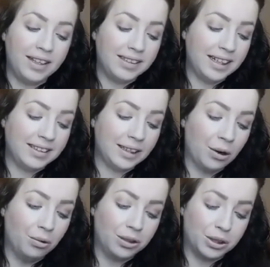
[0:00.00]
this is an
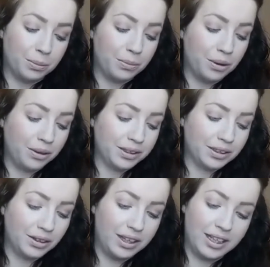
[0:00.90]
older book,
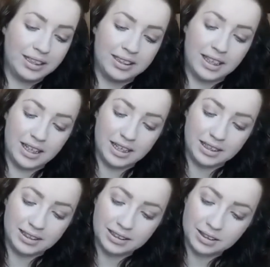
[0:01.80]
so this
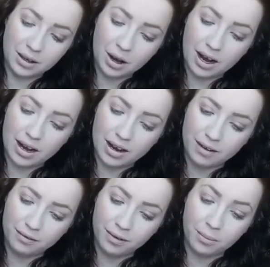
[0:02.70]
is
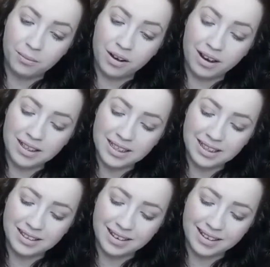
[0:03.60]
from
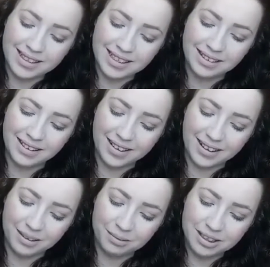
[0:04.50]

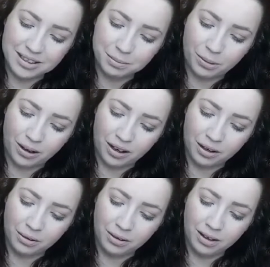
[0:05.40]
1999, which is pretty
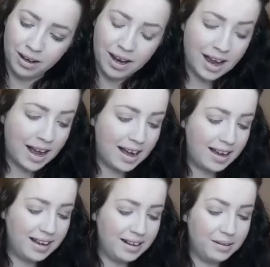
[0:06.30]
cool.
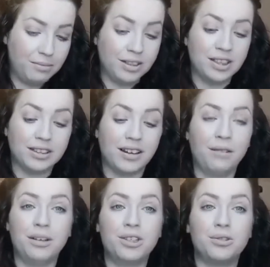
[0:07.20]
Which is kind
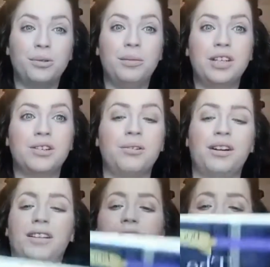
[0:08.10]
of what drew me
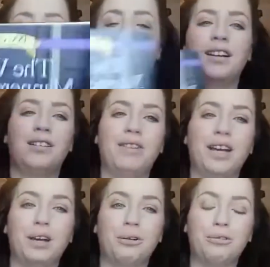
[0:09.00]
to it, that it was kind of
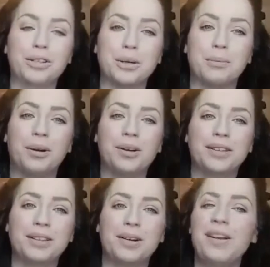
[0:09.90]
like an older book.
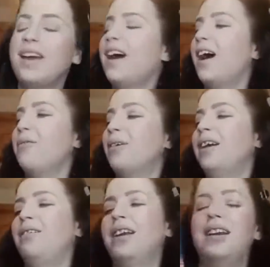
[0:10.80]
So I
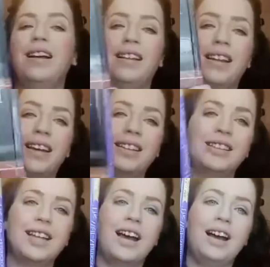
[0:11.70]
really like
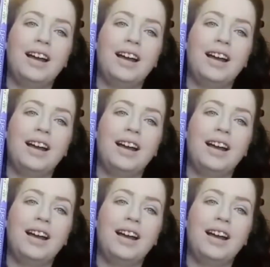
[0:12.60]
this.